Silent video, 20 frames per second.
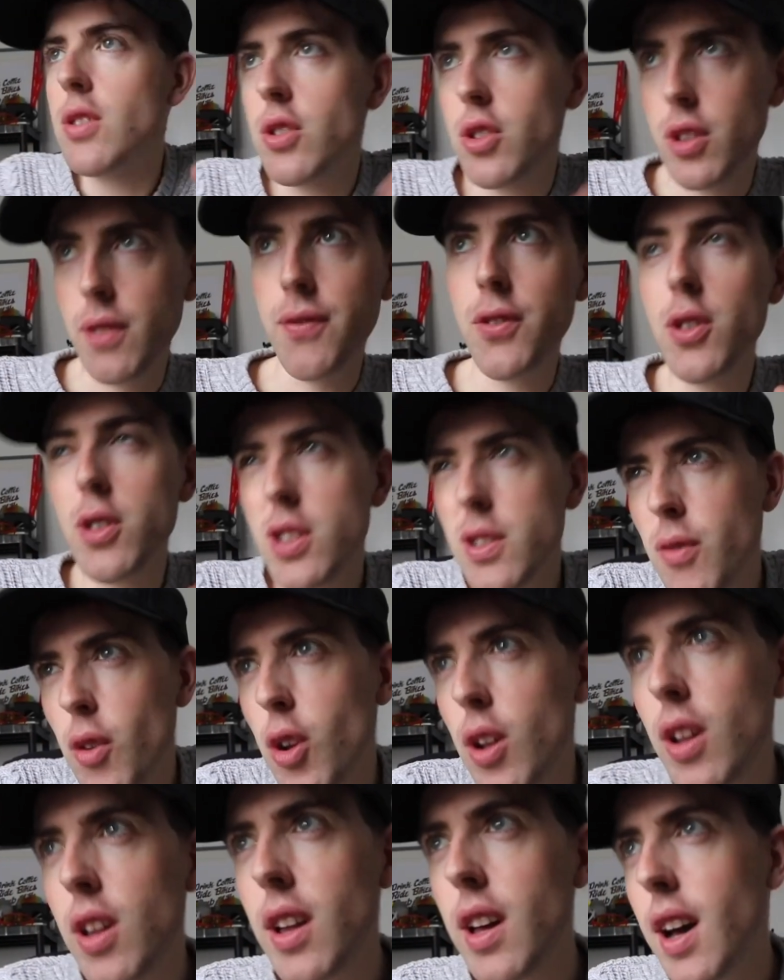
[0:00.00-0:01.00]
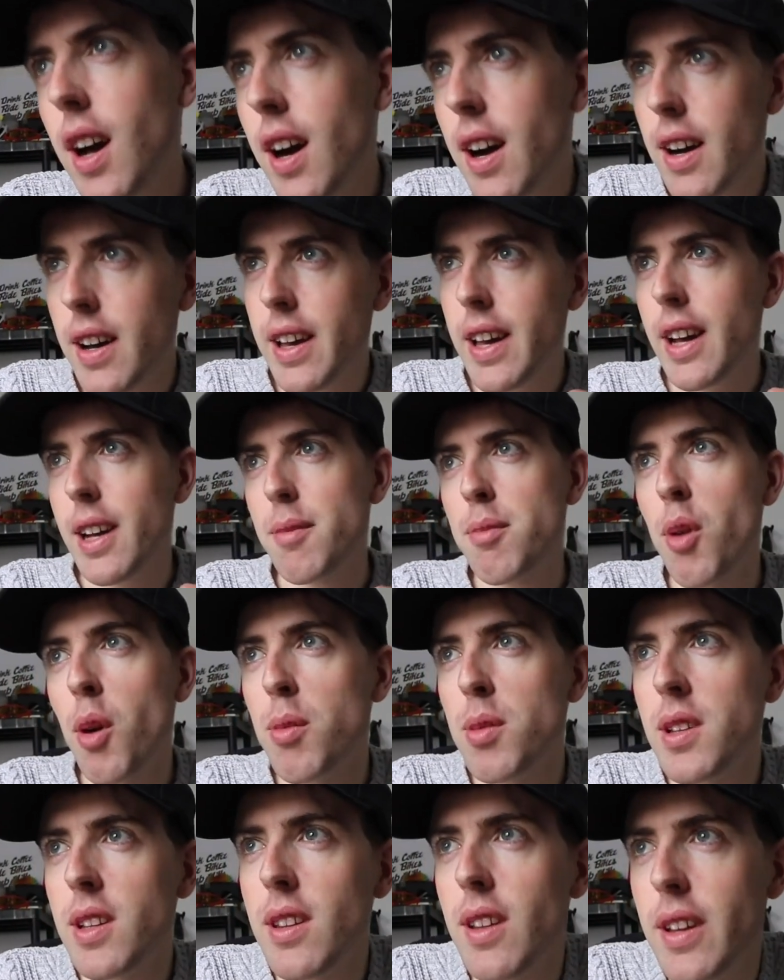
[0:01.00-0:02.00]
So first of all, I had
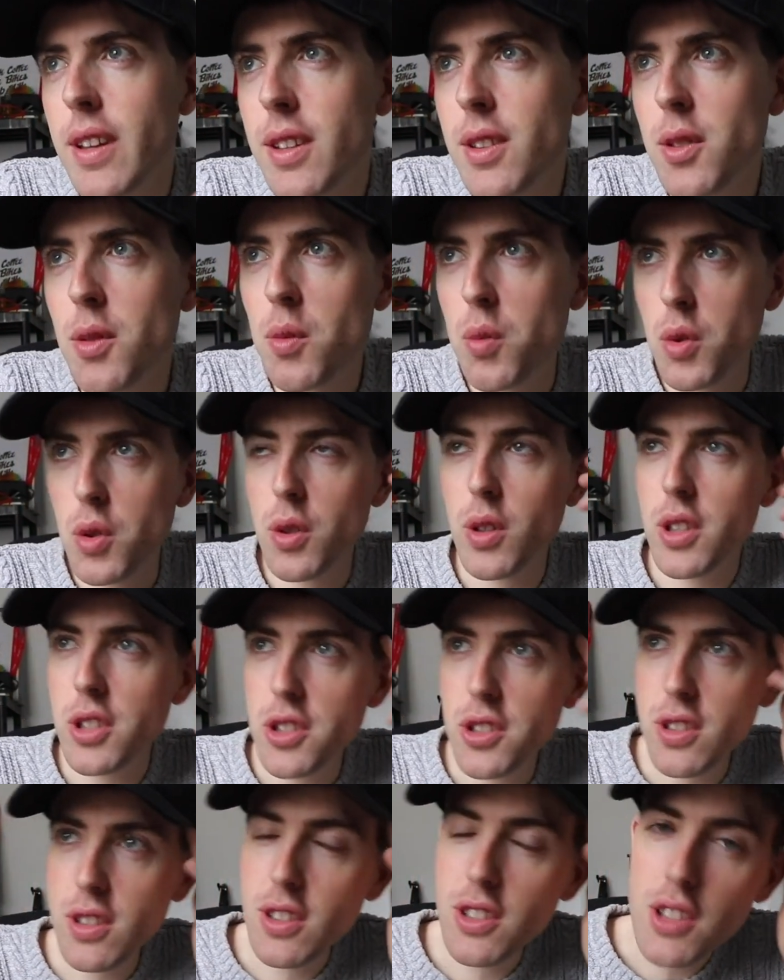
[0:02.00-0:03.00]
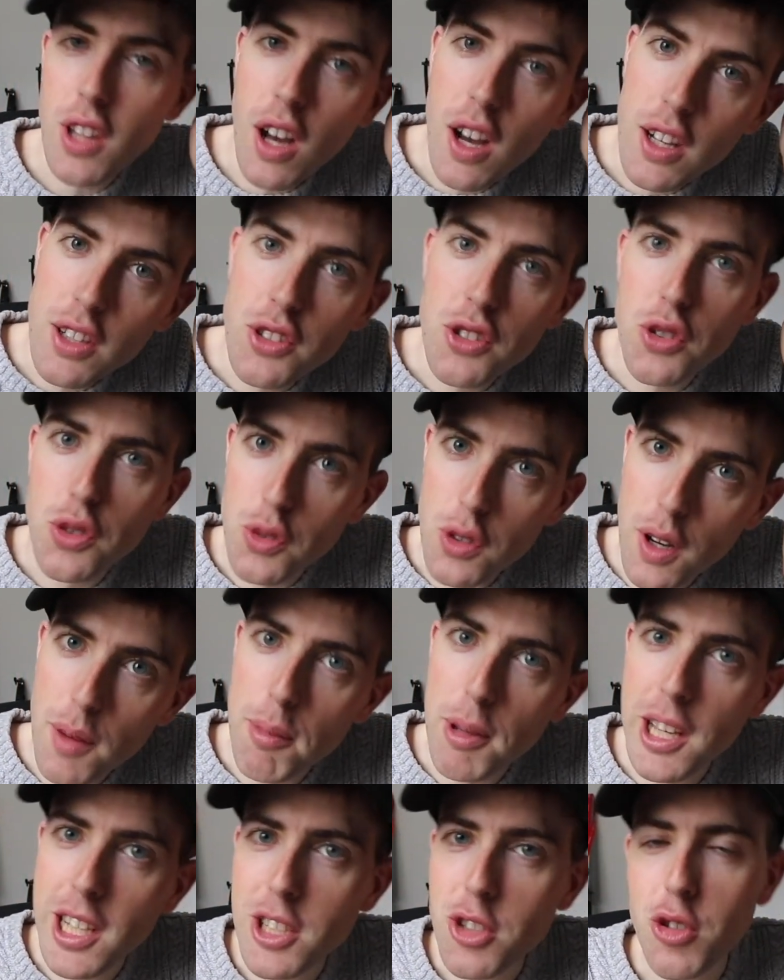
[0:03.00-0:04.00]
probably like the worst start to a
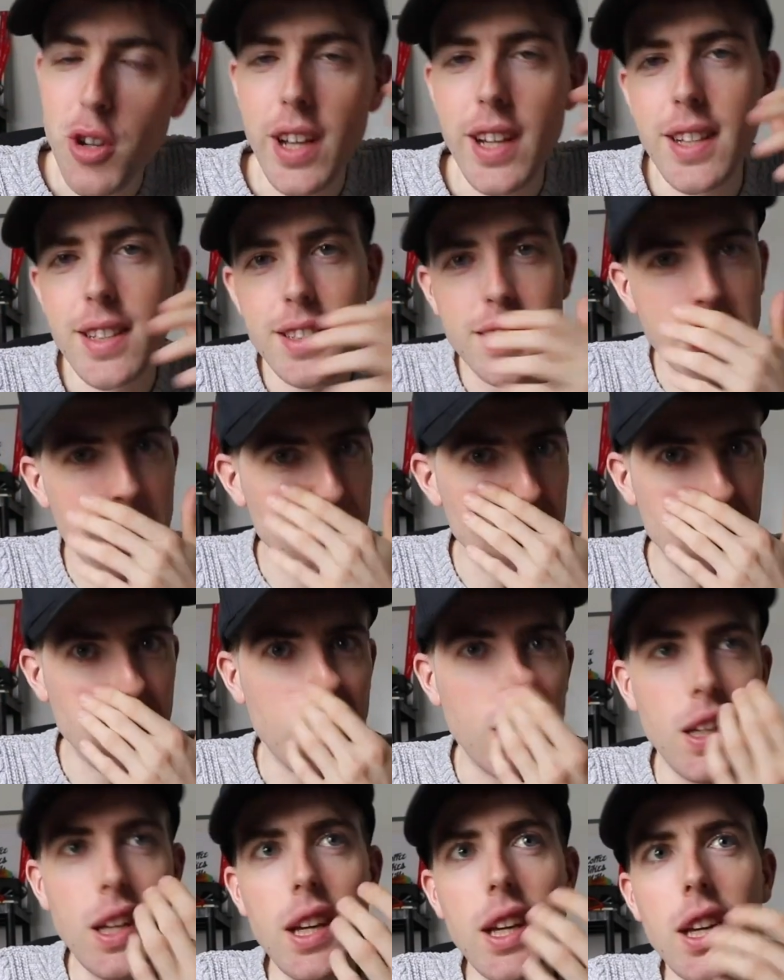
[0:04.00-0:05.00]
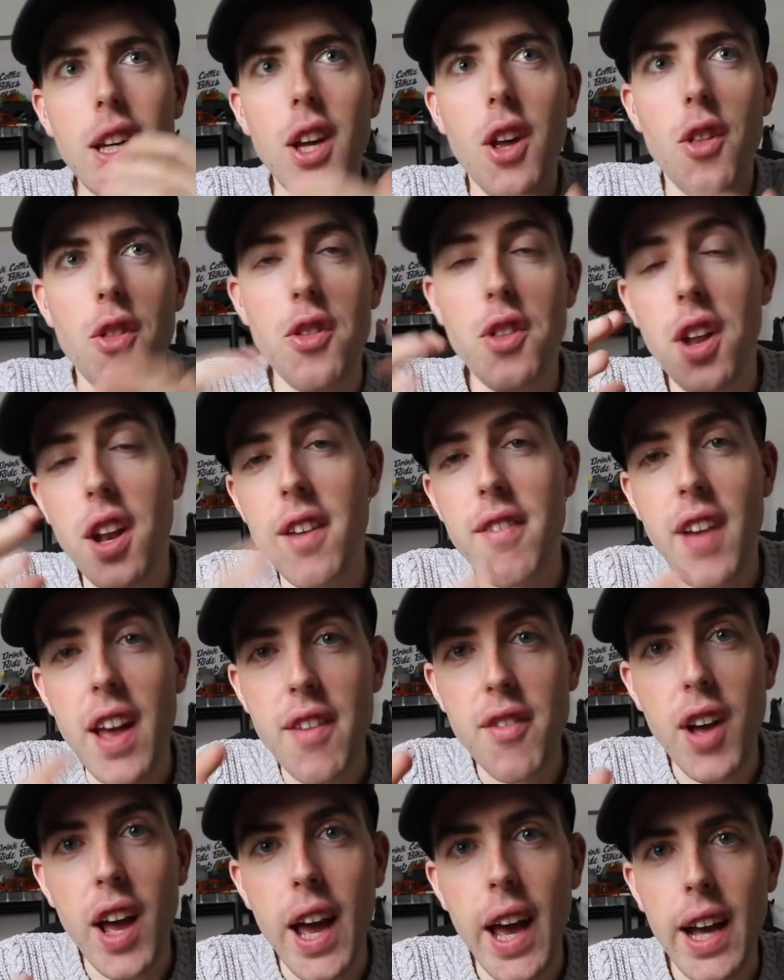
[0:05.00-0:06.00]
base training season that I've
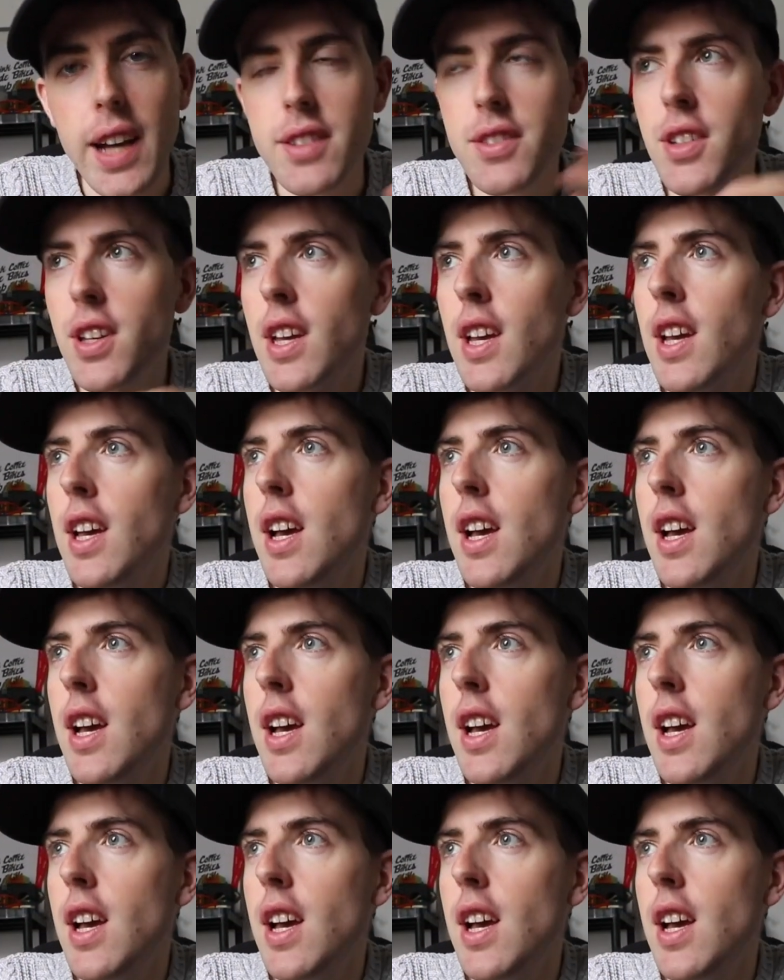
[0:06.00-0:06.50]
ever had.